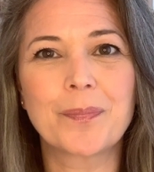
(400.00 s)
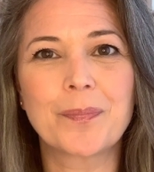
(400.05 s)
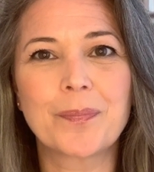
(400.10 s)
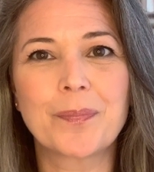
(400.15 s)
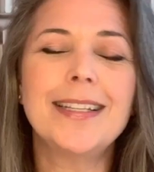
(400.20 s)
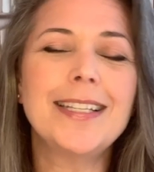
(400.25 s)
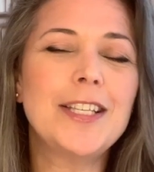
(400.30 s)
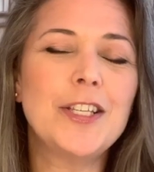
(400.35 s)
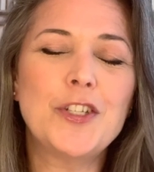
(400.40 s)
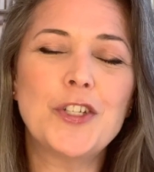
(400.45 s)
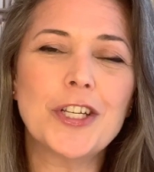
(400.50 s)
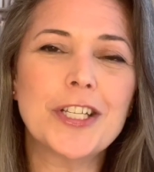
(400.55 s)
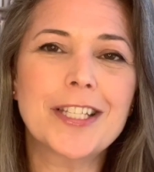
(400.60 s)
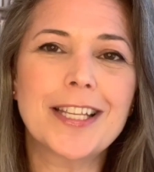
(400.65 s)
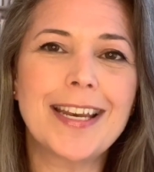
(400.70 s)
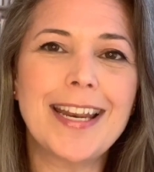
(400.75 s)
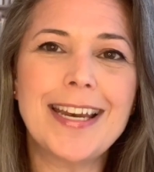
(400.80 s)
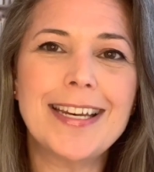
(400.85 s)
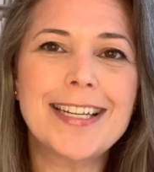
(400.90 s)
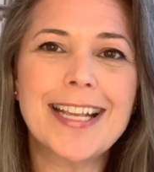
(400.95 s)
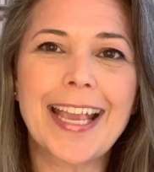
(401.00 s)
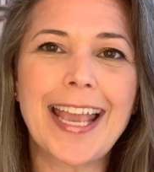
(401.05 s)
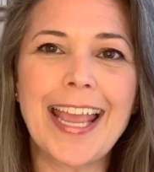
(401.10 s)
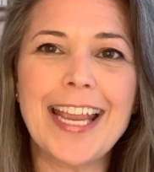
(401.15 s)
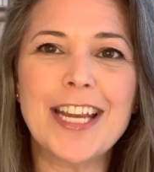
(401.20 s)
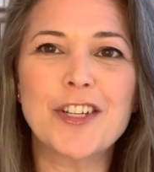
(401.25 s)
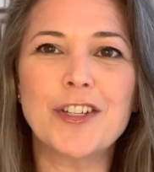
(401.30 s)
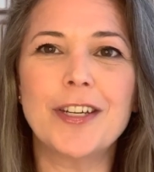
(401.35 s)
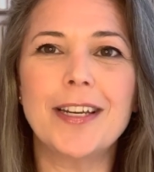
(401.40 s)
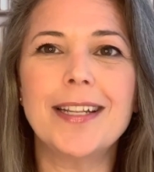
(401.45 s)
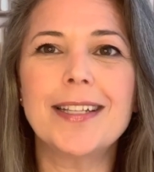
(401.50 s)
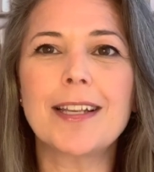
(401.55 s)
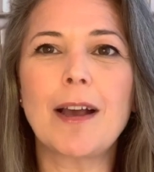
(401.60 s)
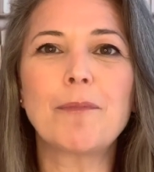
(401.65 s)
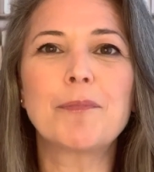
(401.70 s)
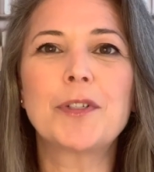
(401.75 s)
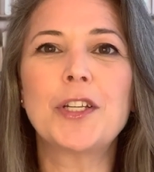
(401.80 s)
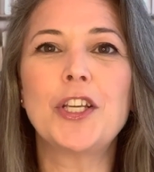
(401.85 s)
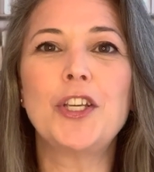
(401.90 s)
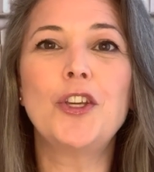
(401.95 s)
This is just an indication. It's
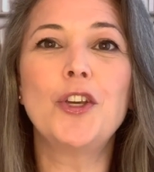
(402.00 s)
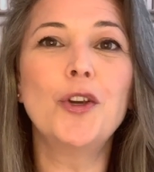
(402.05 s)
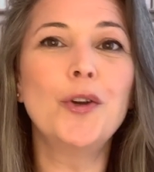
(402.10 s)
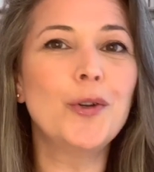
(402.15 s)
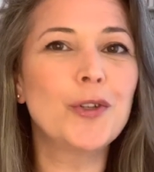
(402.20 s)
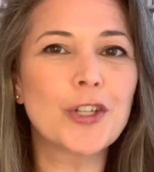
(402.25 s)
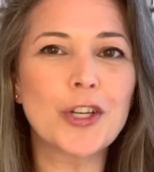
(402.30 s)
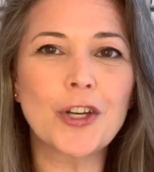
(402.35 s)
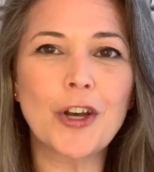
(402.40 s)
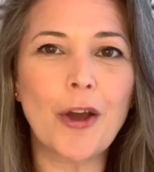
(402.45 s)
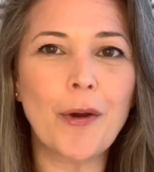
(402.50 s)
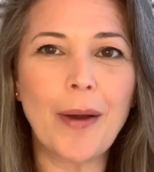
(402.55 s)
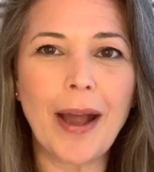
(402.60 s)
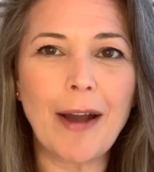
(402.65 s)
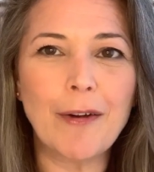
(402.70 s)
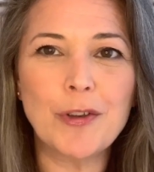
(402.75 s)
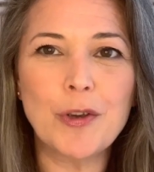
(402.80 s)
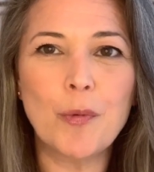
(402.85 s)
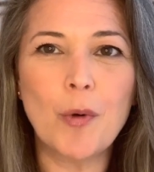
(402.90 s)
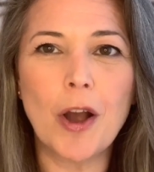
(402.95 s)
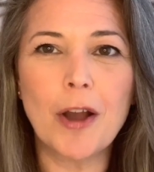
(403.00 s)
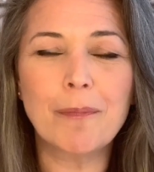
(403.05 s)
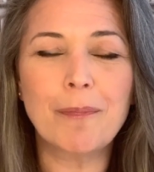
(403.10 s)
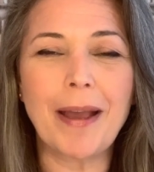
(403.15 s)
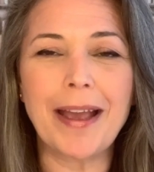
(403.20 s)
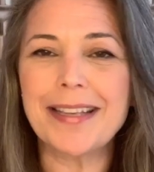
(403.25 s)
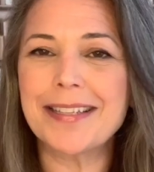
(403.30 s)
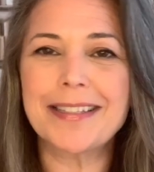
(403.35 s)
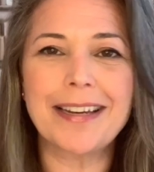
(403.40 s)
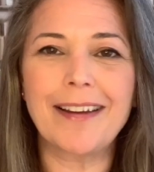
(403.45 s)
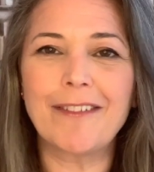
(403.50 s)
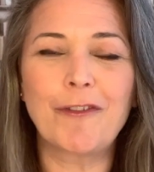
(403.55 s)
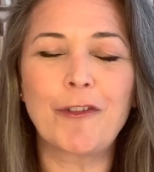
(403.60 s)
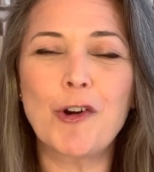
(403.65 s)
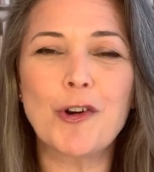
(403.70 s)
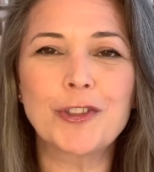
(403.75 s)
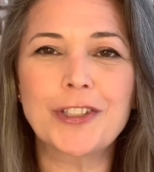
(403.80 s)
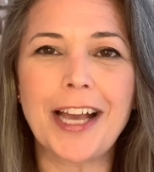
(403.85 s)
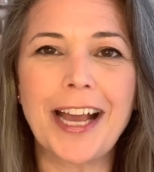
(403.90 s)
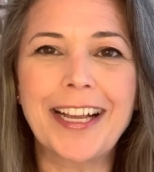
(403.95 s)
up to you to know how you work best. Of
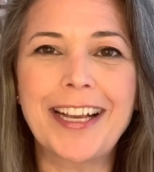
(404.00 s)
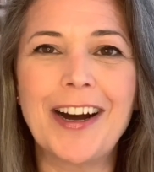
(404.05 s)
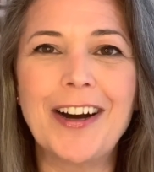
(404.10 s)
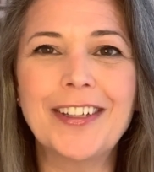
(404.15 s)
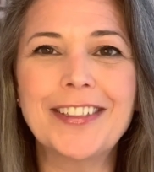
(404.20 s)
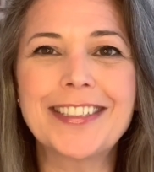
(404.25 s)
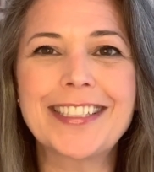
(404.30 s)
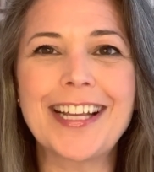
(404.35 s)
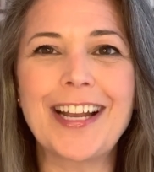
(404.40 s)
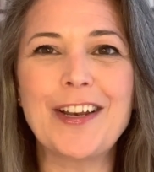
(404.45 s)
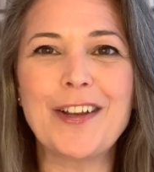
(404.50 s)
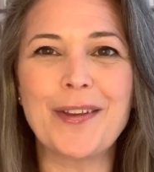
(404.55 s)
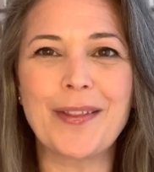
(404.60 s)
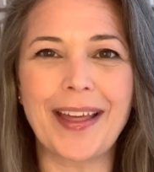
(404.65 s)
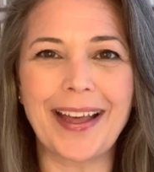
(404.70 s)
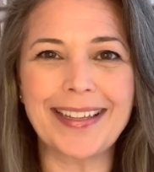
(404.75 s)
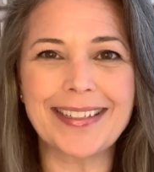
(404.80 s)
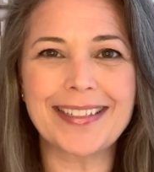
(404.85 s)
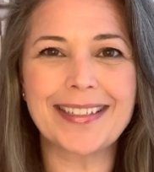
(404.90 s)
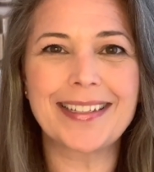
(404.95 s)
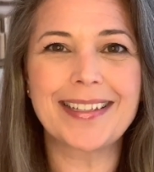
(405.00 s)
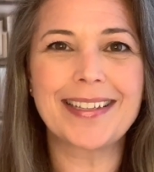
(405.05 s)
course, I can't tell you that.